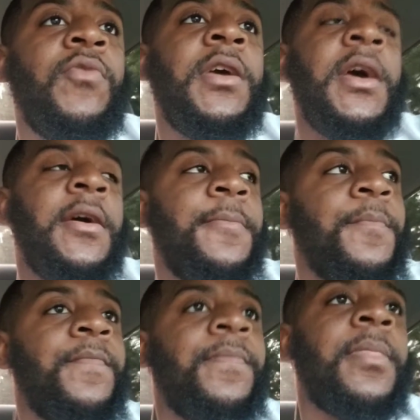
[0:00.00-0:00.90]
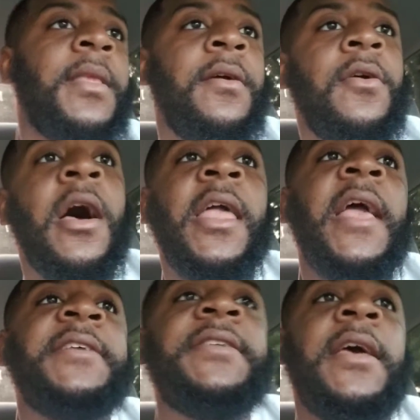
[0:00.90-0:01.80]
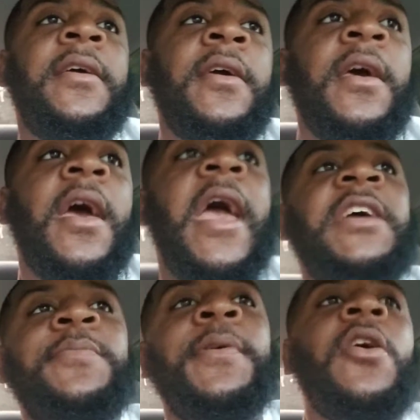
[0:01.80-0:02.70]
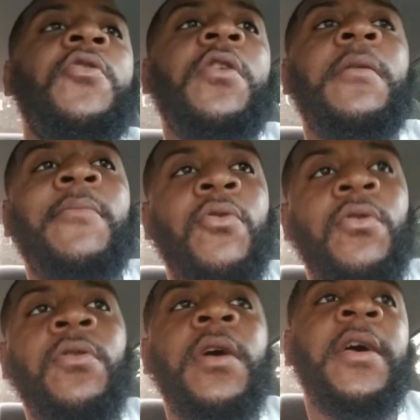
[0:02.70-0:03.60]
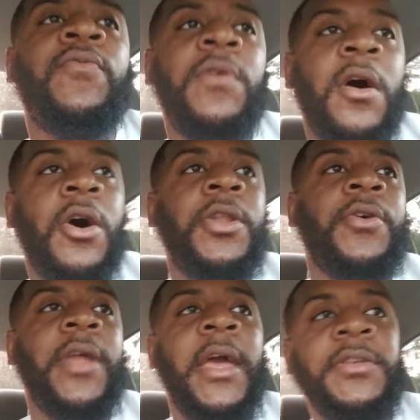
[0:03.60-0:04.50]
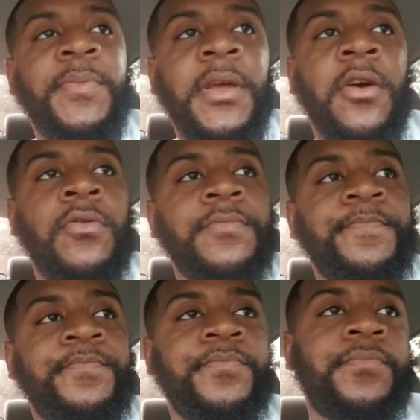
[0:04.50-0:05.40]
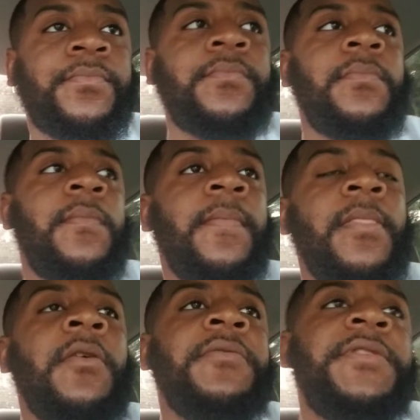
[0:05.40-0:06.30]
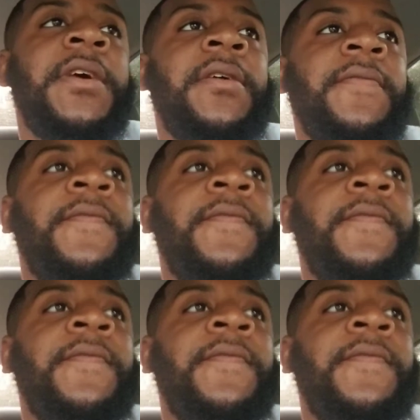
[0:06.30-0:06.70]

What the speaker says: we got, I can't say HBO no more, as we all know that HBO, you know what I'm saying,